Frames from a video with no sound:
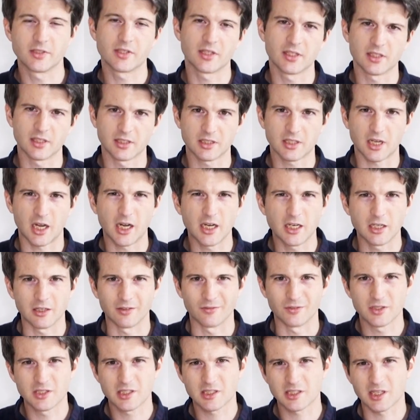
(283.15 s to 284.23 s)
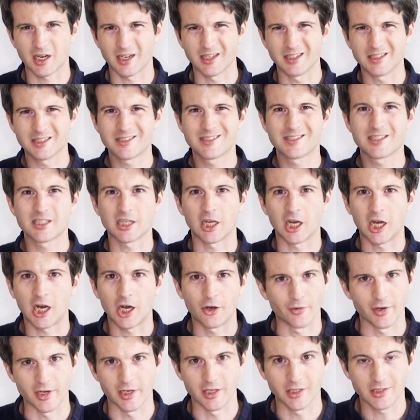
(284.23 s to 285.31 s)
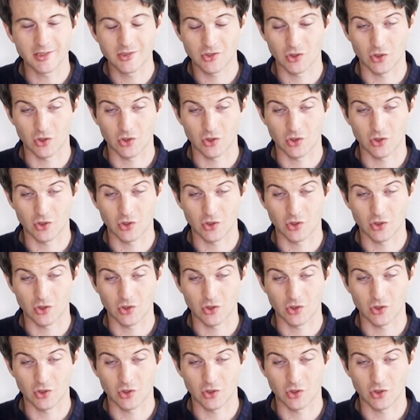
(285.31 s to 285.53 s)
There's a kind of slight tarriness